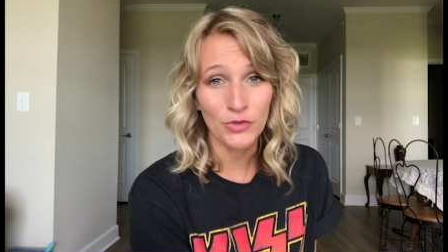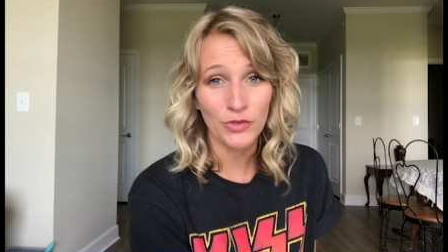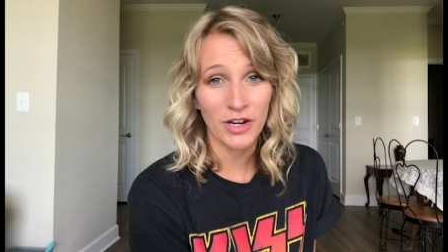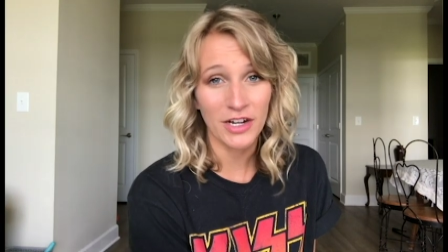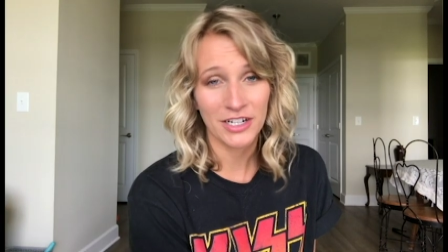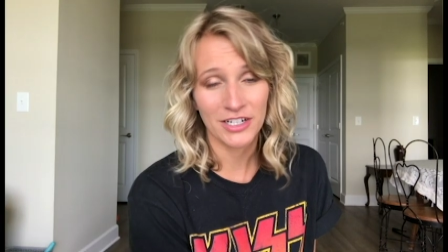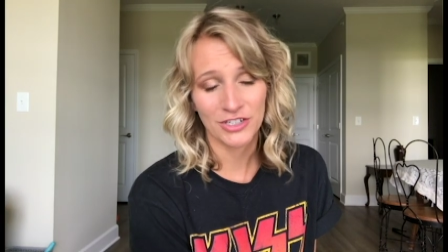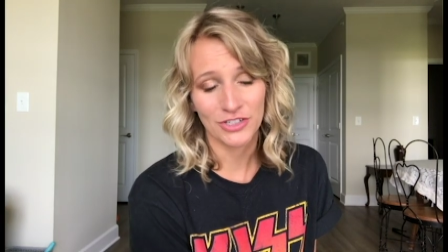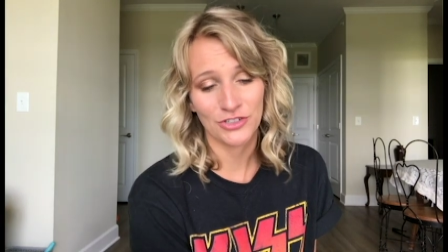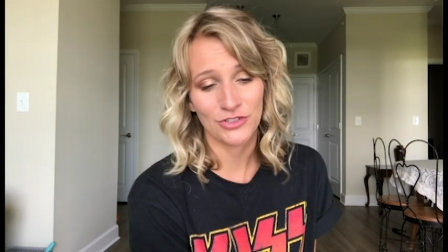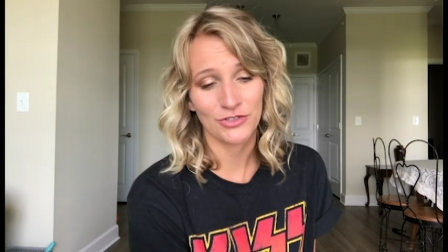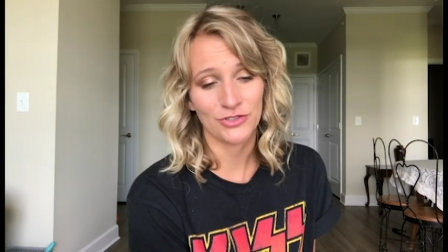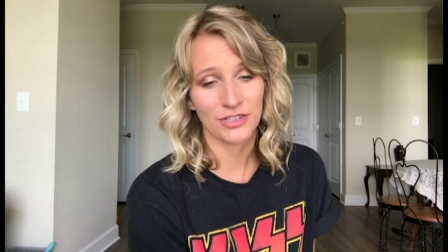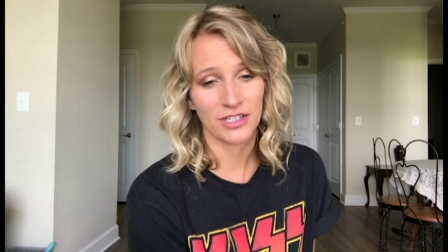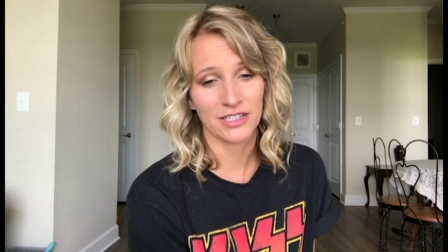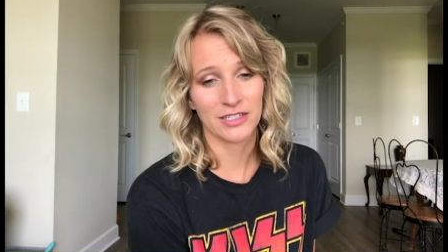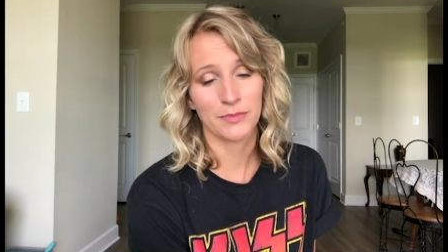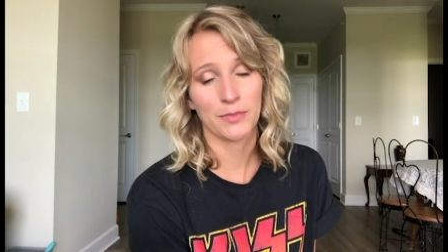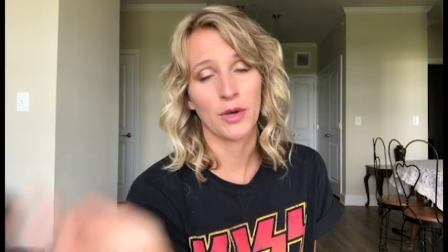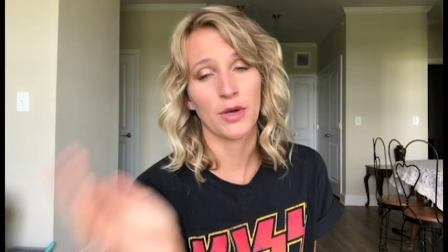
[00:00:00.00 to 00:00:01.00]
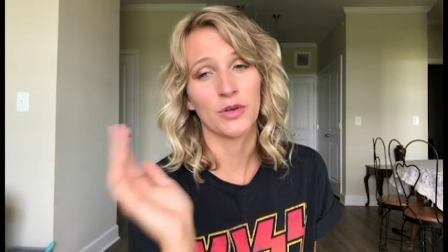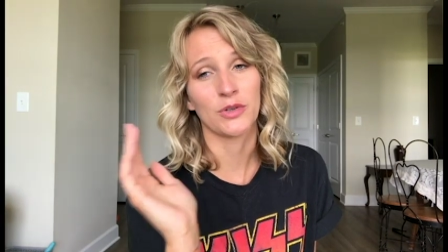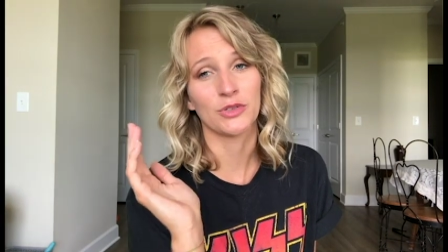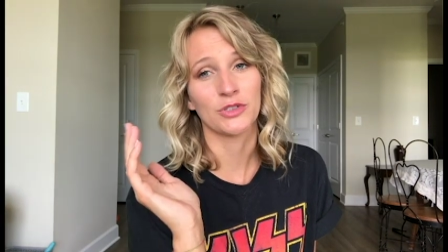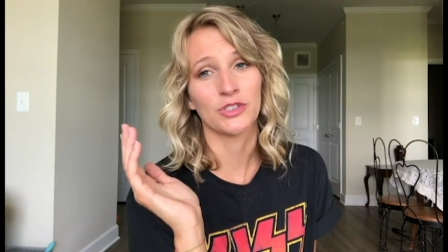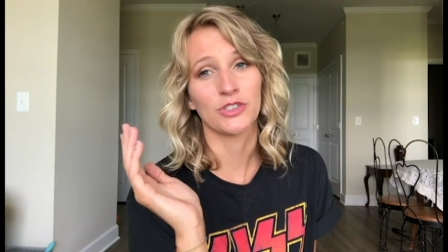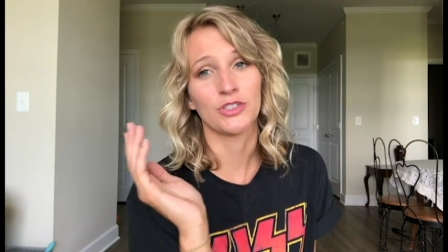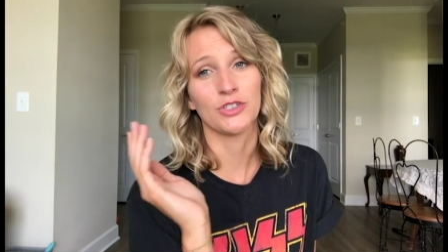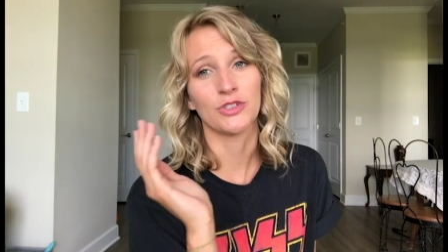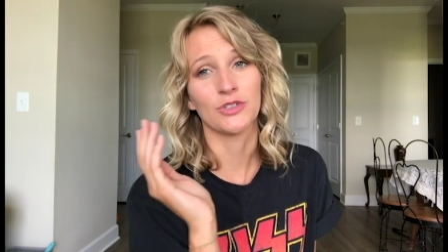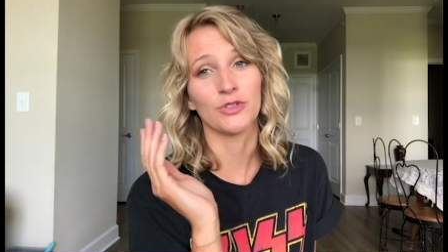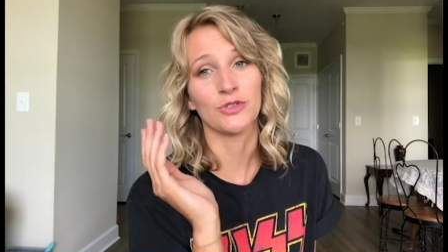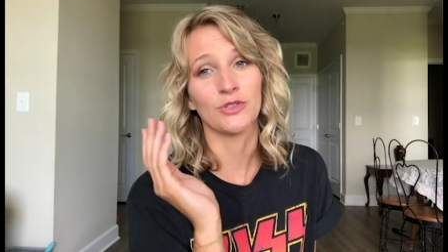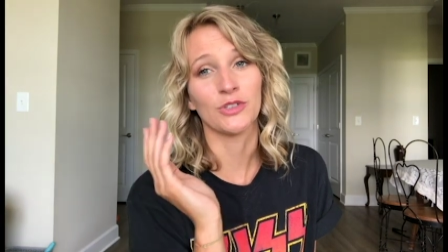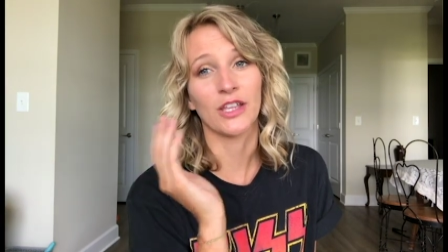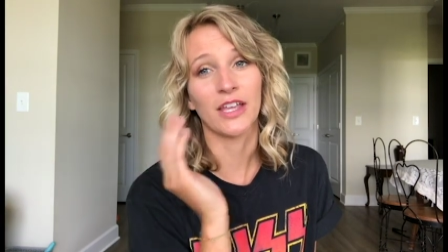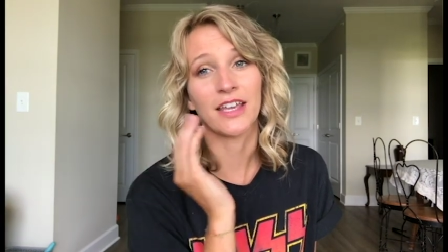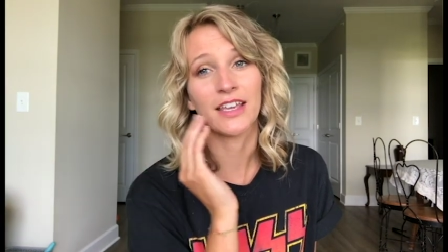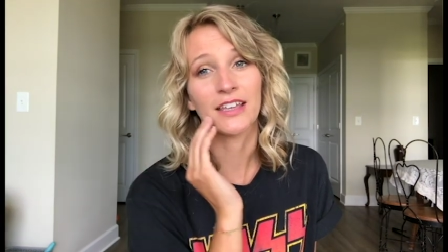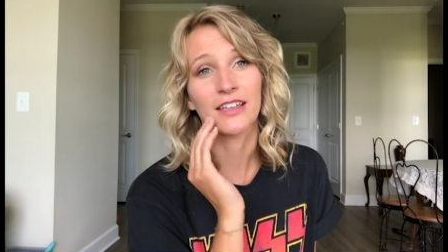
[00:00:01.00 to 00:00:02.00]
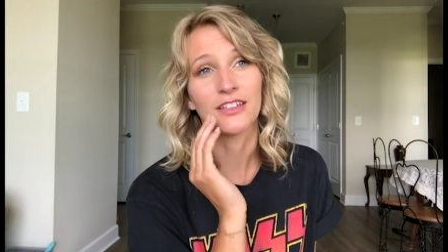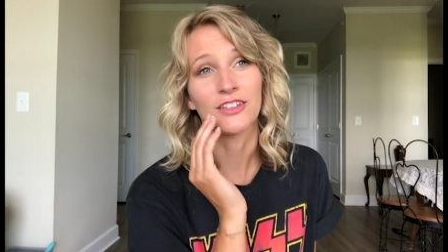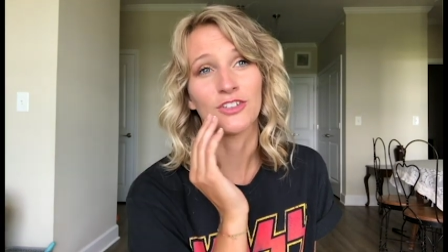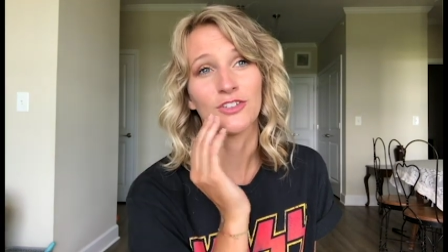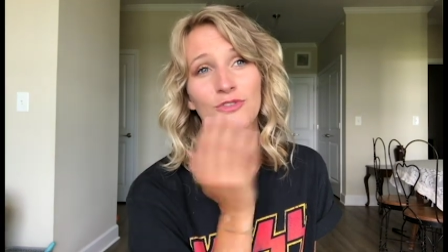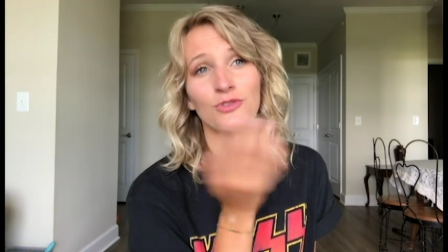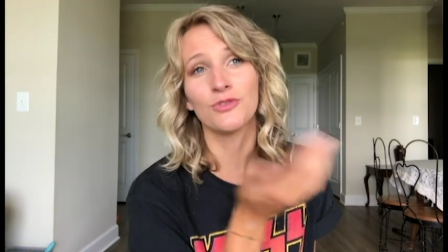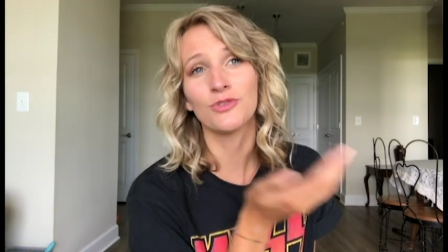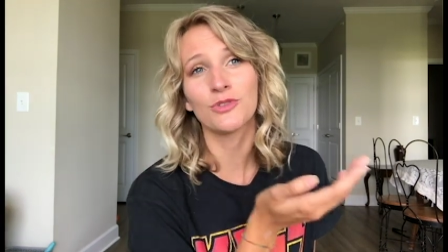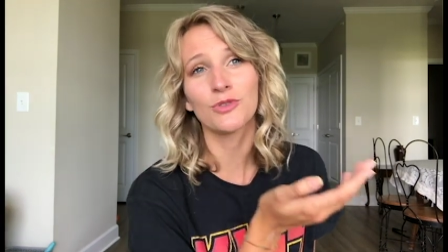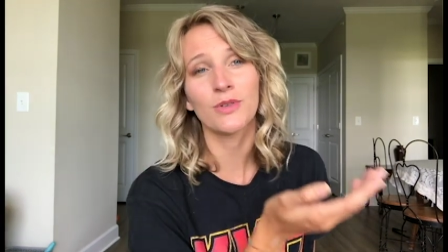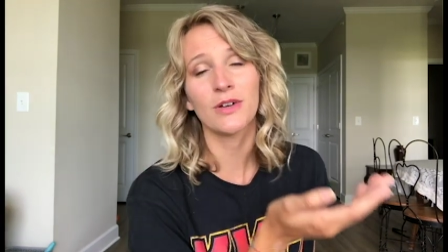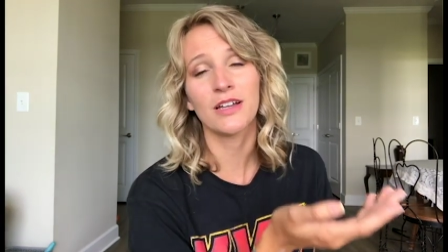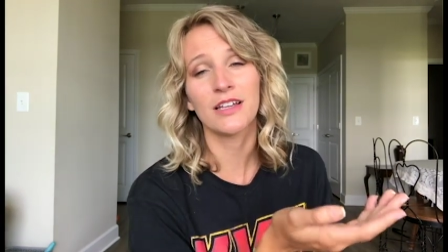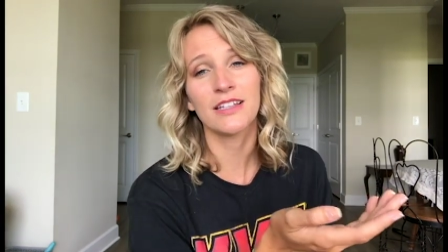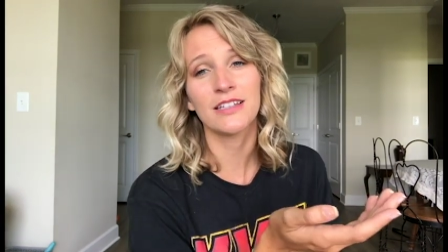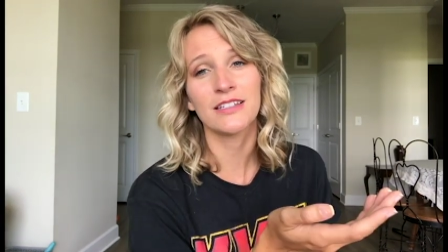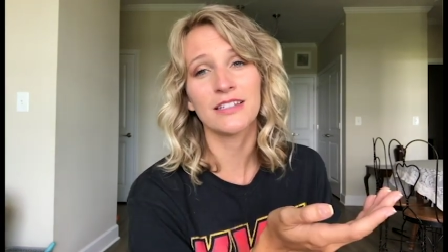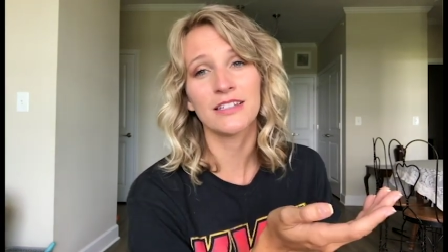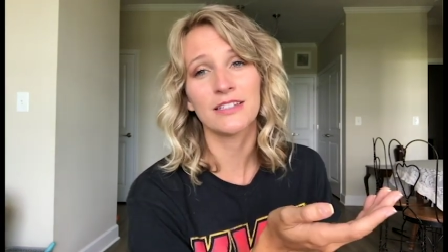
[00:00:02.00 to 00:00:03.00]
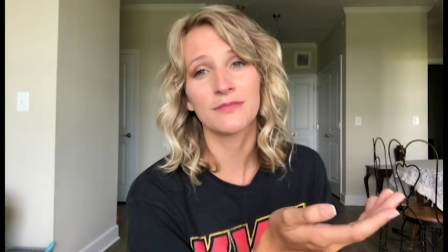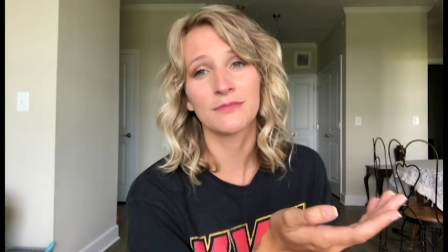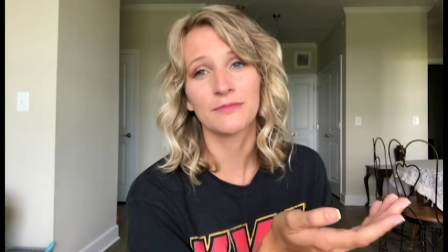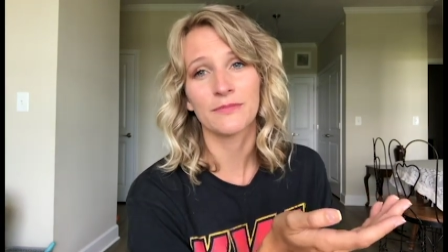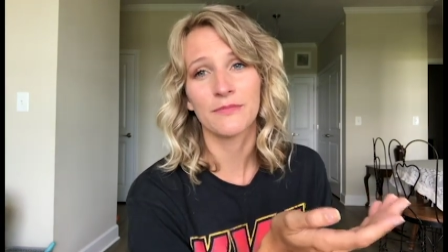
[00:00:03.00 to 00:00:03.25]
running shoes as opposed to like used ones.